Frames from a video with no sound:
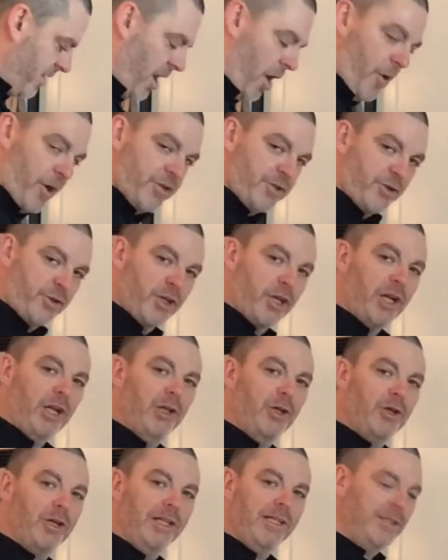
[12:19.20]
All right, so they're going to
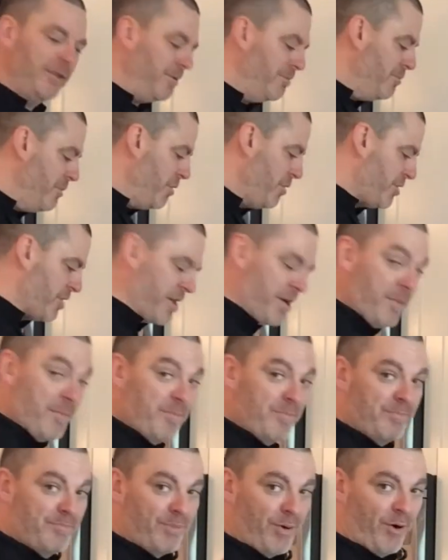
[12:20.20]
look a little mushy.
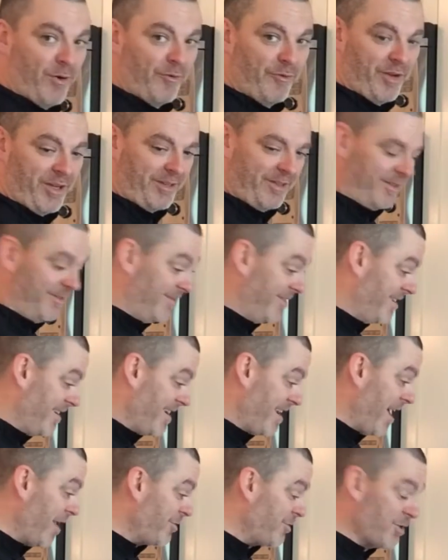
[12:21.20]
Perfect.
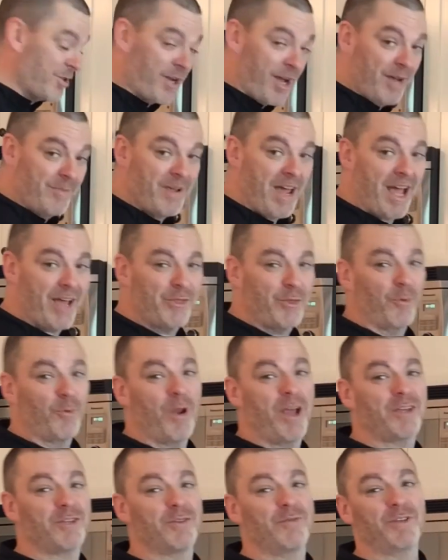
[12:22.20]
Now's the time to add the
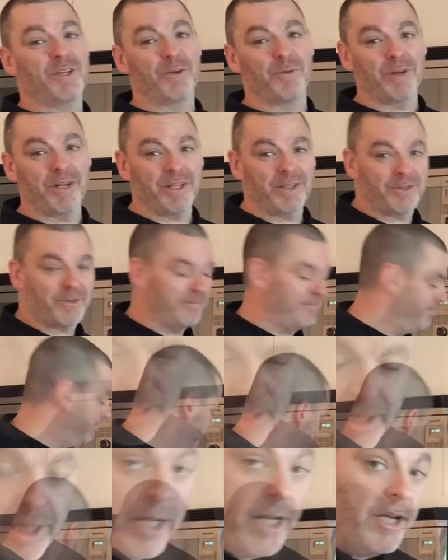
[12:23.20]
rest of the ingredients.
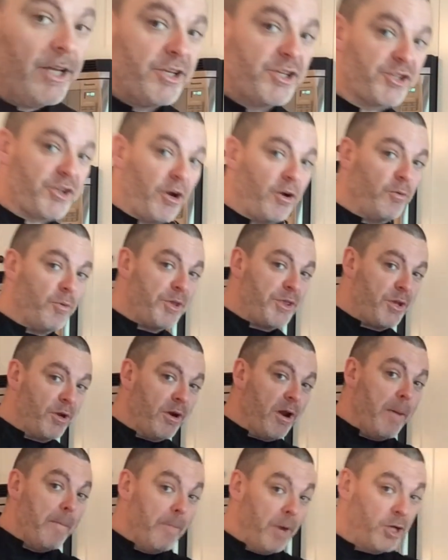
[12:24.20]
Start with
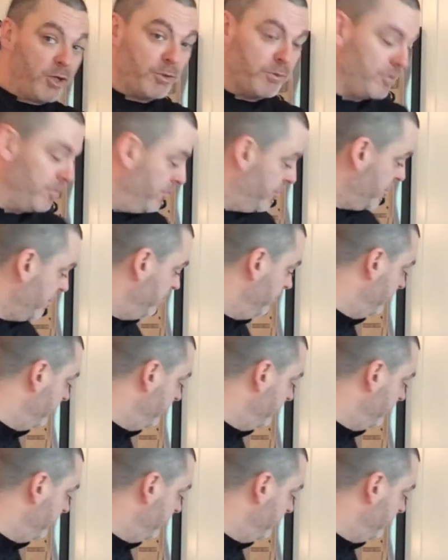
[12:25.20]
your mushrooms.